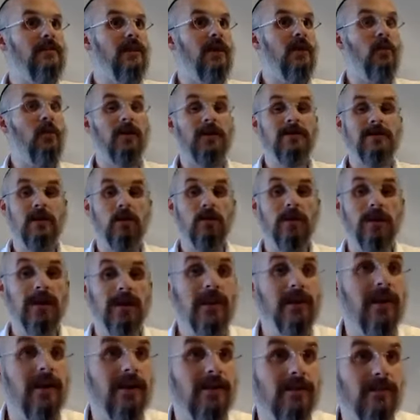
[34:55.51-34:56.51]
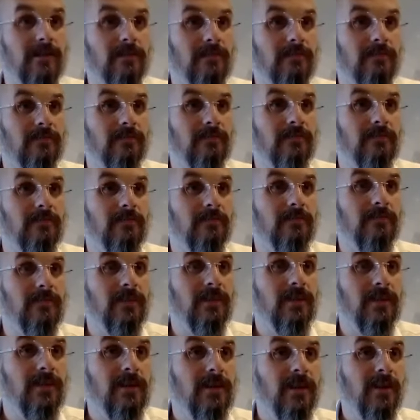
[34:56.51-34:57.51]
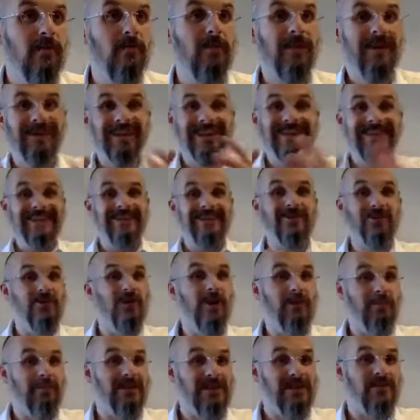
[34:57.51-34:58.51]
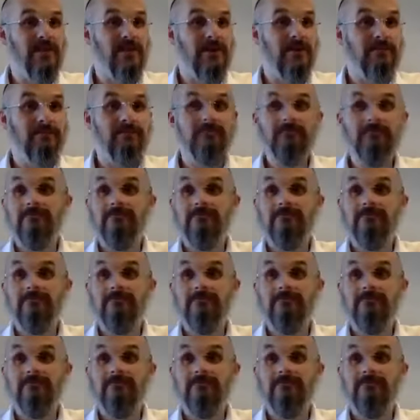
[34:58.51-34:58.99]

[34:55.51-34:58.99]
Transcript: and one is I want to connect to him. But unless I do a mitzvah,